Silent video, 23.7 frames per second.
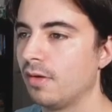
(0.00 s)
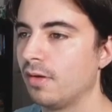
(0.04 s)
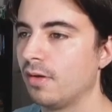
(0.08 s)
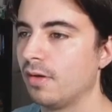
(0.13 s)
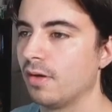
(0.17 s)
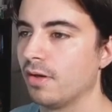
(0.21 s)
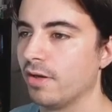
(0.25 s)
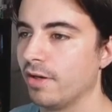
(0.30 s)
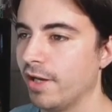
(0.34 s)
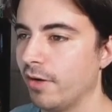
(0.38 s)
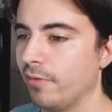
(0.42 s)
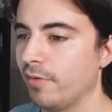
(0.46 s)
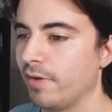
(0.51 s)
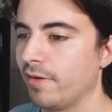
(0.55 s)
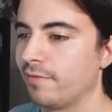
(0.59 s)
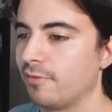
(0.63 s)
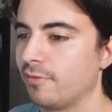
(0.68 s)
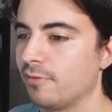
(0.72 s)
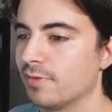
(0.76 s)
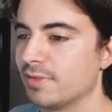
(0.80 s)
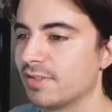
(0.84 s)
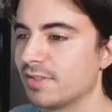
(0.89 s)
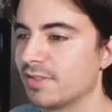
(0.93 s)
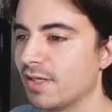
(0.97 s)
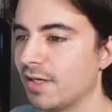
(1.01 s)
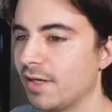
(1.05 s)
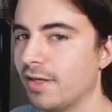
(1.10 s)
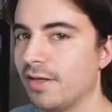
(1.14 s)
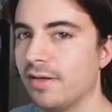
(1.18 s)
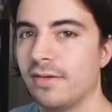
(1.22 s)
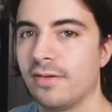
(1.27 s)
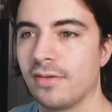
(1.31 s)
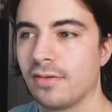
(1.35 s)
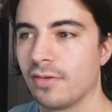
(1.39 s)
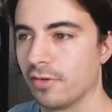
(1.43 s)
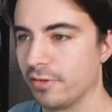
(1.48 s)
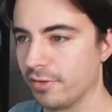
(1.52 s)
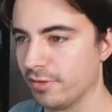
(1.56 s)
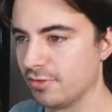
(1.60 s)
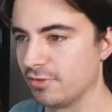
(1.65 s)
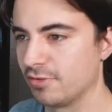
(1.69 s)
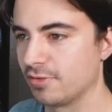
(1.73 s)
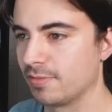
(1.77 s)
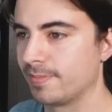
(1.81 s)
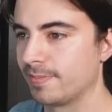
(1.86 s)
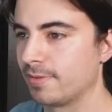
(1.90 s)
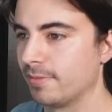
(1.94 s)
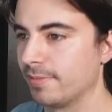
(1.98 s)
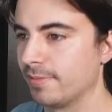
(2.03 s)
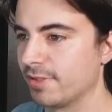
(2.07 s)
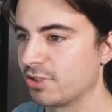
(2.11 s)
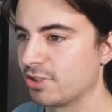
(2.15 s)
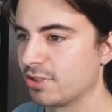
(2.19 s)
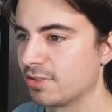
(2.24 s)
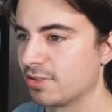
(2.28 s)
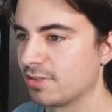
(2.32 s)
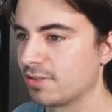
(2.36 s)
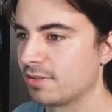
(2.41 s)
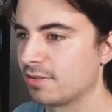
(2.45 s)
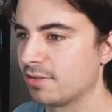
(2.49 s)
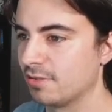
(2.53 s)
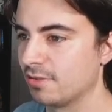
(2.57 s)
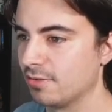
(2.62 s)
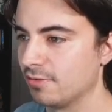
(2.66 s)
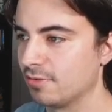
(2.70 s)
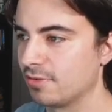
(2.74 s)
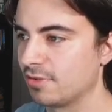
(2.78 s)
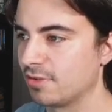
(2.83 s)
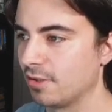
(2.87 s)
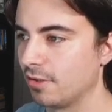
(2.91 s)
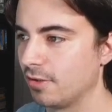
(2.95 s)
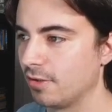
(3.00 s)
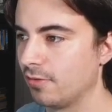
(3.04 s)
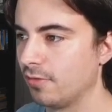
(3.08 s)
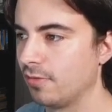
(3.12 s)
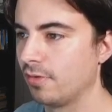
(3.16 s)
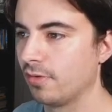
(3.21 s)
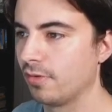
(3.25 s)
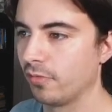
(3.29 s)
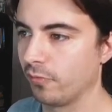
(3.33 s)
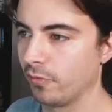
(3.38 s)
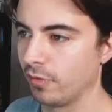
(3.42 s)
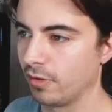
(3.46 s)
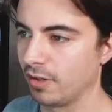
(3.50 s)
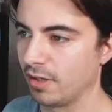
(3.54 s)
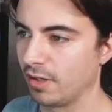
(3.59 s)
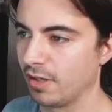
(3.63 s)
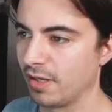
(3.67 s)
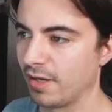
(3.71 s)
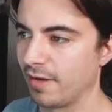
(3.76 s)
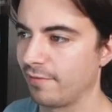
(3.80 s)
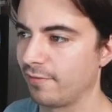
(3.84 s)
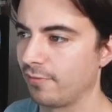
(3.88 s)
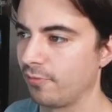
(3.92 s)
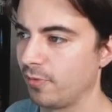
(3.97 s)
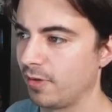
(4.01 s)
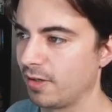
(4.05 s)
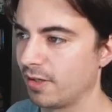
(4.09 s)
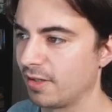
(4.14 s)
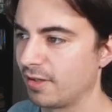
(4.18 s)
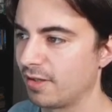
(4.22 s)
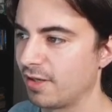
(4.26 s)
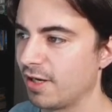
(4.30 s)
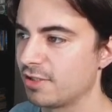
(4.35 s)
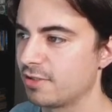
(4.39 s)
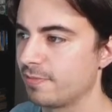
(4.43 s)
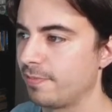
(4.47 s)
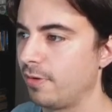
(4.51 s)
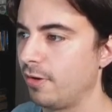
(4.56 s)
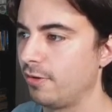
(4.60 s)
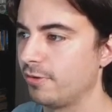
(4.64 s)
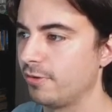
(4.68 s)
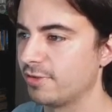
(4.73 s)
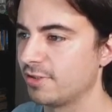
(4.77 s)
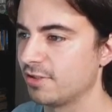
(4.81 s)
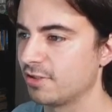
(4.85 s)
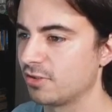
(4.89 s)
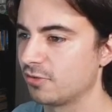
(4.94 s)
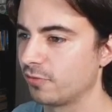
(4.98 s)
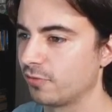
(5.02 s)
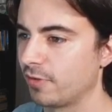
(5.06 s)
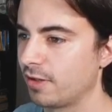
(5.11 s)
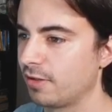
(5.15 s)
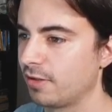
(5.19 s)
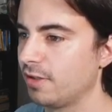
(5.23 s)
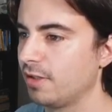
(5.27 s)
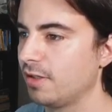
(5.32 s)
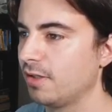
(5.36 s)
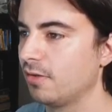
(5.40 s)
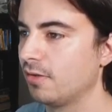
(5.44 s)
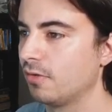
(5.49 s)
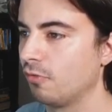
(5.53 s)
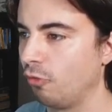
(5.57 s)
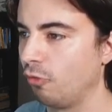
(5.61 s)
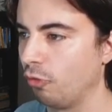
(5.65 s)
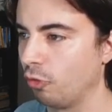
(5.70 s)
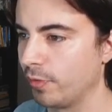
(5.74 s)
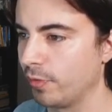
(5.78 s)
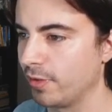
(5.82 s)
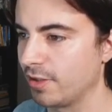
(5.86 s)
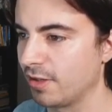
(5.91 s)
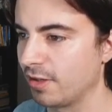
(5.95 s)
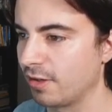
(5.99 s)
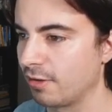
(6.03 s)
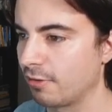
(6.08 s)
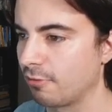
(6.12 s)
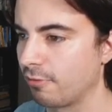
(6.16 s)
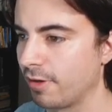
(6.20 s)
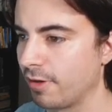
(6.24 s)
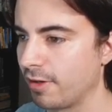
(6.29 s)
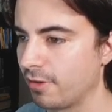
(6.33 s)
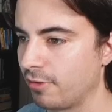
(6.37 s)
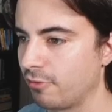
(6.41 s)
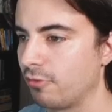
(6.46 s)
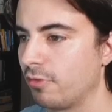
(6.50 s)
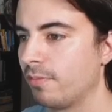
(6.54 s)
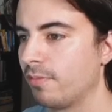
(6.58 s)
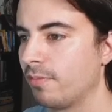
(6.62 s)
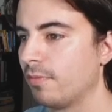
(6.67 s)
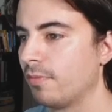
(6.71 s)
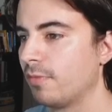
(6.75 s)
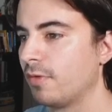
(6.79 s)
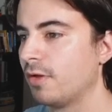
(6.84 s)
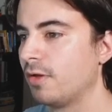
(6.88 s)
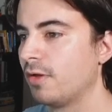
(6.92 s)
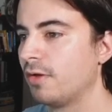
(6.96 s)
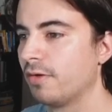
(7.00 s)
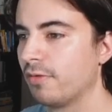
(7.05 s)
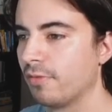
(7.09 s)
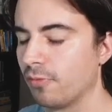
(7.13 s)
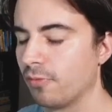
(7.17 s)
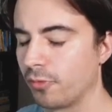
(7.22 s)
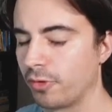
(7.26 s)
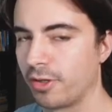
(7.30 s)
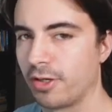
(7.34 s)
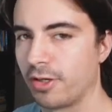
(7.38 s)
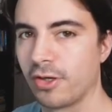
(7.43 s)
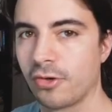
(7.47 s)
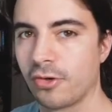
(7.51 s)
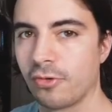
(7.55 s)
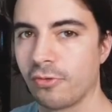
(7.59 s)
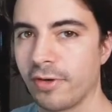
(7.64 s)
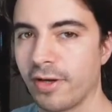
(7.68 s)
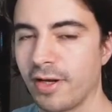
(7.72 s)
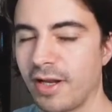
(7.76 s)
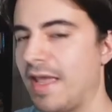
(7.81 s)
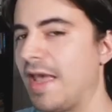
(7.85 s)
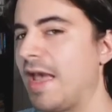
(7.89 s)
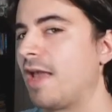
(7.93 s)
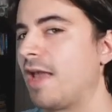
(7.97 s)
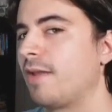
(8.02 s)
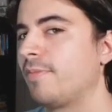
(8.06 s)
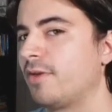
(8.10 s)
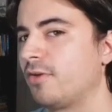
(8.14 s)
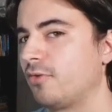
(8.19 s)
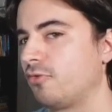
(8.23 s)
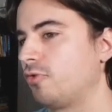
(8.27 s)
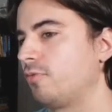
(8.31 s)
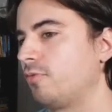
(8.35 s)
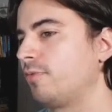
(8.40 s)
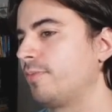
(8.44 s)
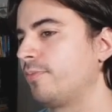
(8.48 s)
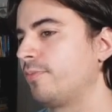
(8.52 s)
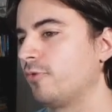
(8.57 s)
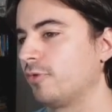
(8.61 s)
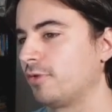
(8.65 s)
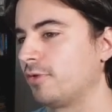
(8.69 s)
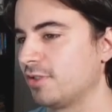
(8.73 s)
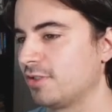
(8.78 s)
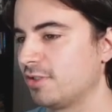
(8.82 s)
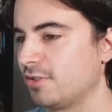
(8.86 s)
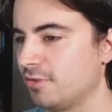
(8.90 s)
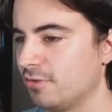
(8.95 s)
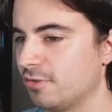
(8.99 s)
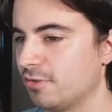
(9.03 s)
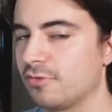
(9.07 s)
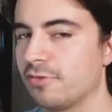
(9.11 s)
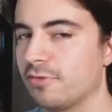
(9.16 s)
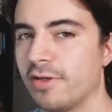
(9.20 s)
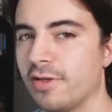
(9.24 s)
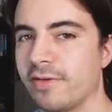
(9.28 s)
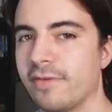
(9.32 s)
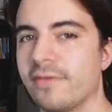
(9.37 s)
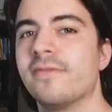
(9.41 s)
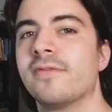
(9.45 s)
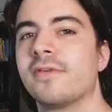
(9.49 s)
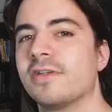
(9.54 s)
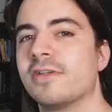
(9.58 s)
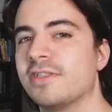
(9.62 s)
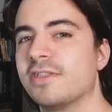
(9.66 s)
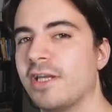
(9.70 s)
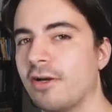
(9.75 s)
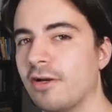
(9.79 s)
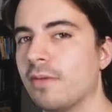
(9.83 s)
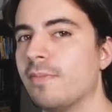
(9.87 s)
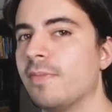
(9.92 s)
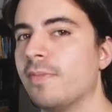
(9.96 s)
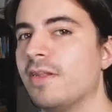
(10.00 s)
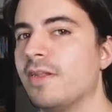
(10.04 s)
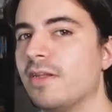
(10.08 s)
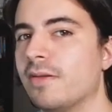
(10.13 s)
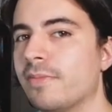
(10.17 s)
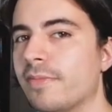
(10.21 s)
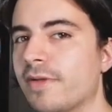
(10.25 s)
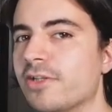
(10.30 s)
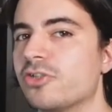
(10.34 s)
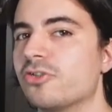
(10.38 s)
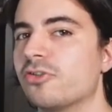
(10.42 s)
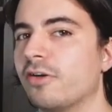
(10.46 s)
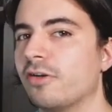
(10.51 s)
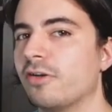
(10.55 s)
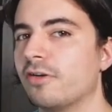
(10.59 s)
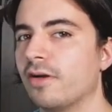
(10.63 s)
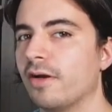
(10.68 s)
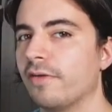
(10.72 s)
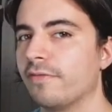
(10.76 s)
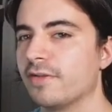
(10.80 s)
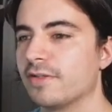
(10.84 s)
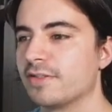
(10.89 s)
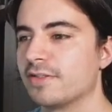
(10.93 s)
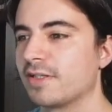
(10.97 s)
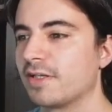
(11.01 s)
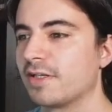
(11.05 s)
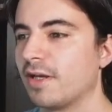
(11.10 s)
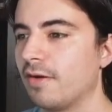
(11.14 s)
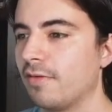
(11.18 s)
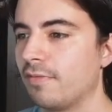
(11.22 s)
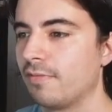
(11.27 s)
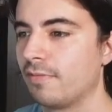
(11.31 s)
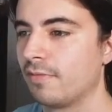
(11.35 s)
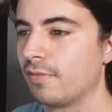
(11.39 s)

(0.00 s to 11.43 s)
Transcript: Now we have to assign our user permissions. To do so, we can attach policies directly, or we can create a group. We're going to create an admin group to put this user in because they are going to be the administrator of this account.